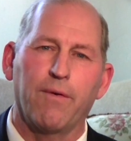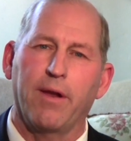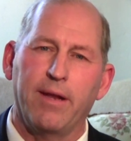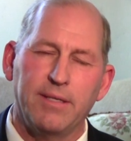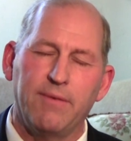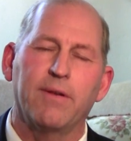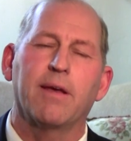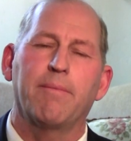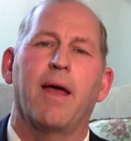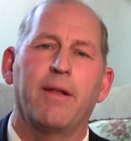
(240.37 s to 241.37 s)
again. He's even
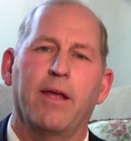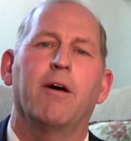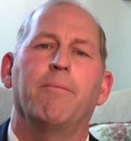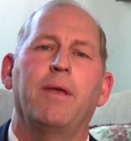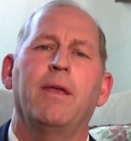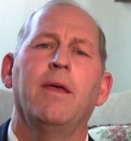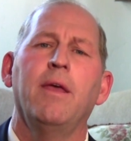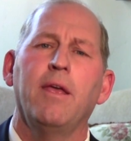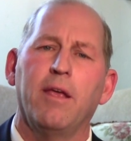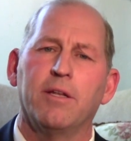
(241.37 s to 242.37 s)
come down to help me
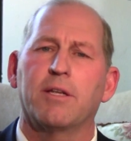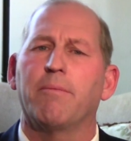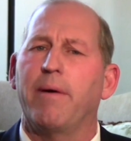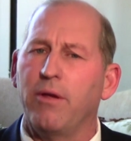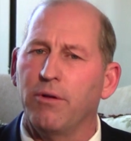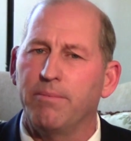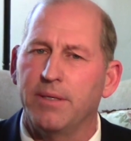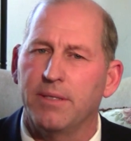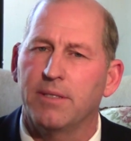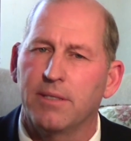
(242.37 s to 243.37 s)
in some of my own
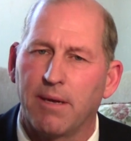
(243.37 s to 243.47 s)
businesses.